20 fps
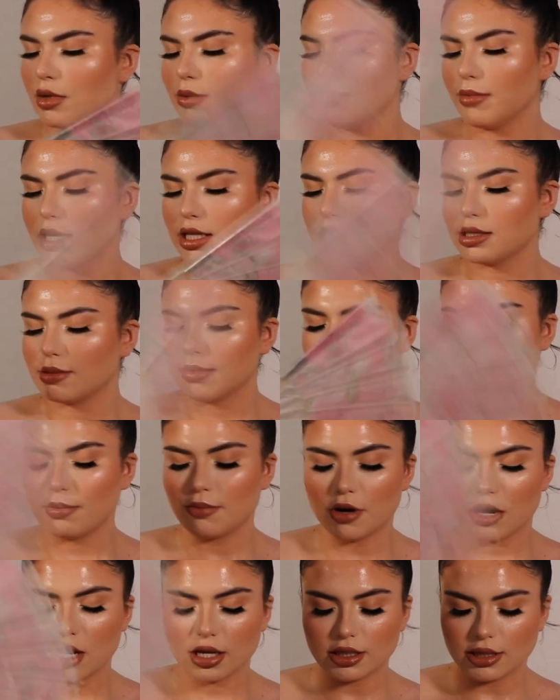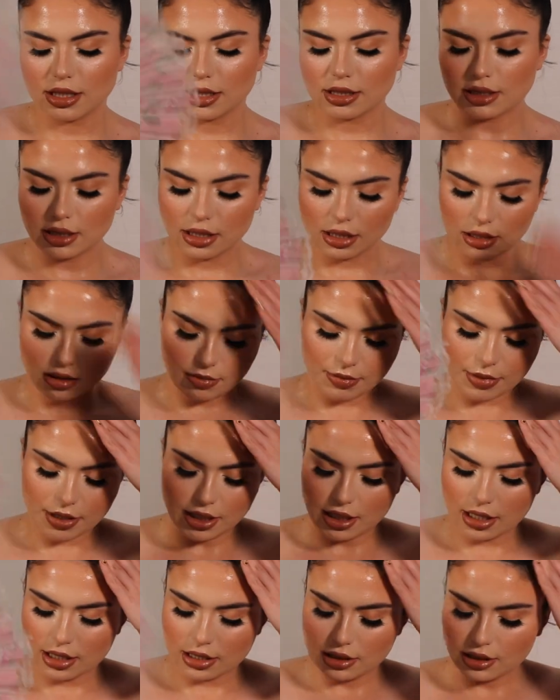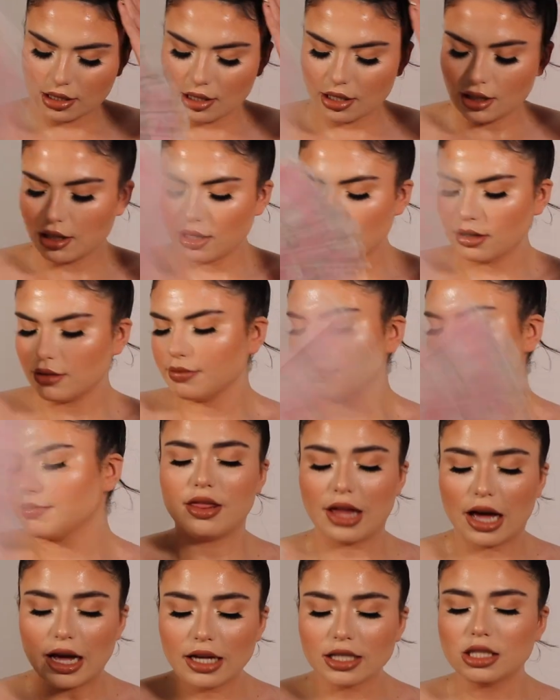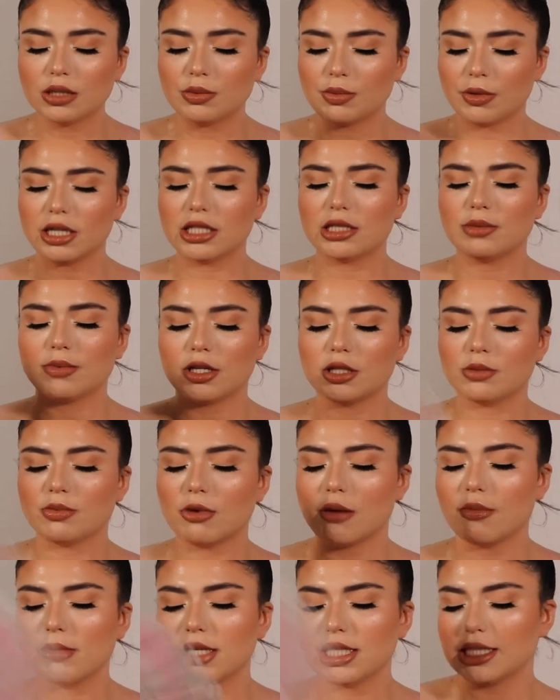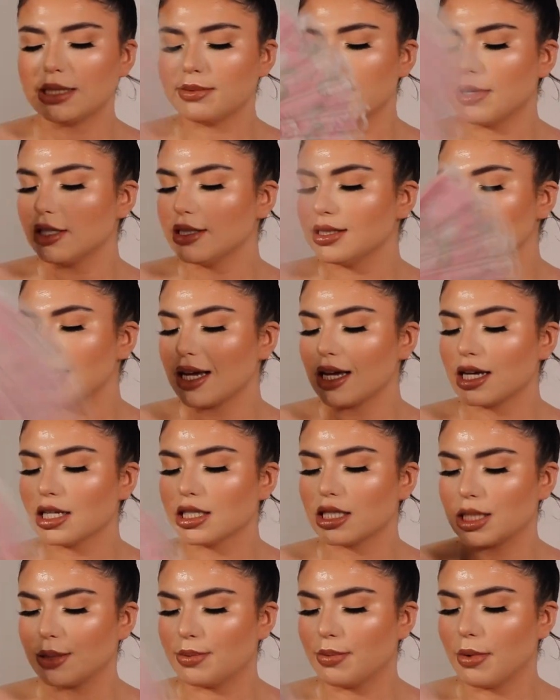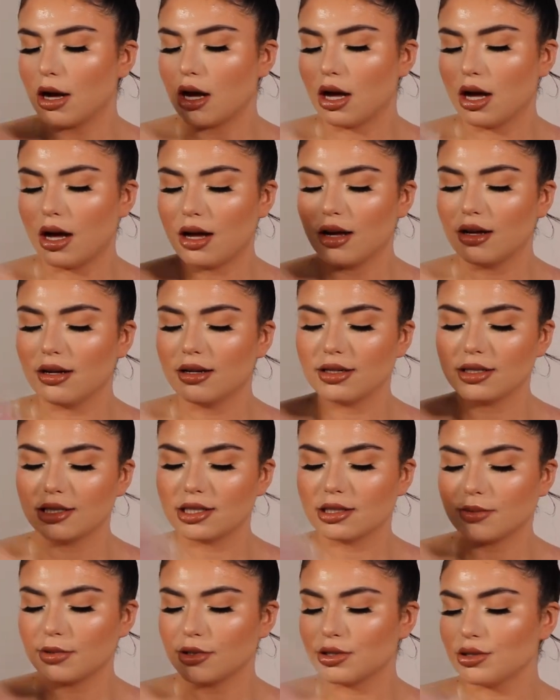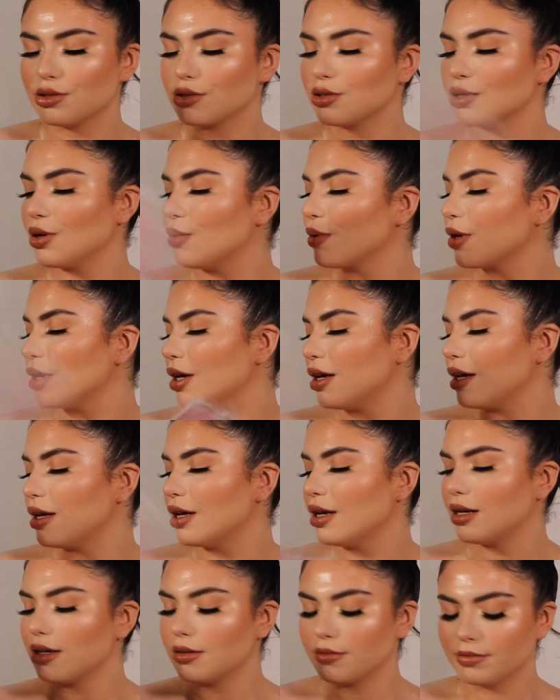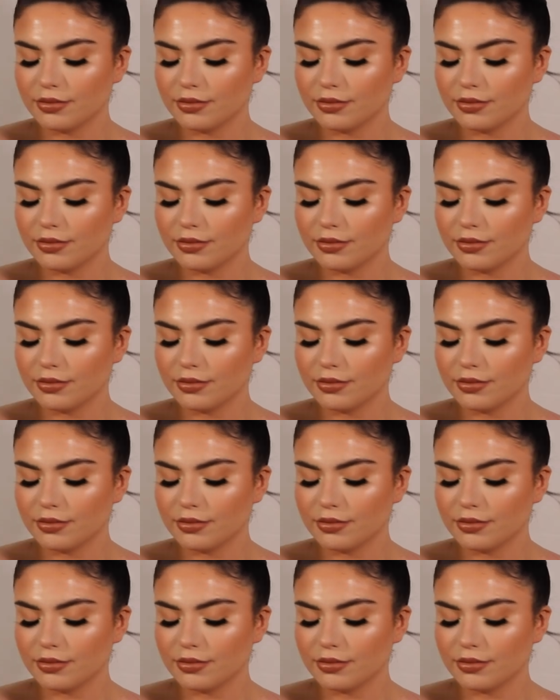makes my process a little bit easier. That spray smells bomb. It smells like a spa. It smells so good.